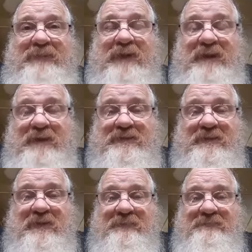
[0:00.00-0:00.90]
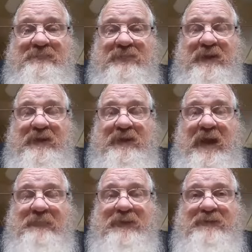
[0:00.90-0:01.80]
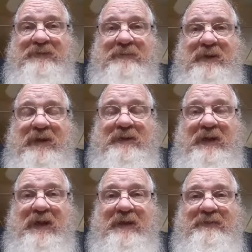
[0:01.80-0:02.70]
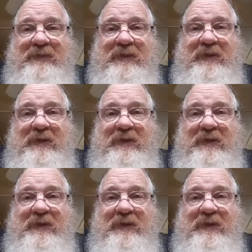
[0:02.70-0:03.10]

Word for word: peace and, and happiness in my life?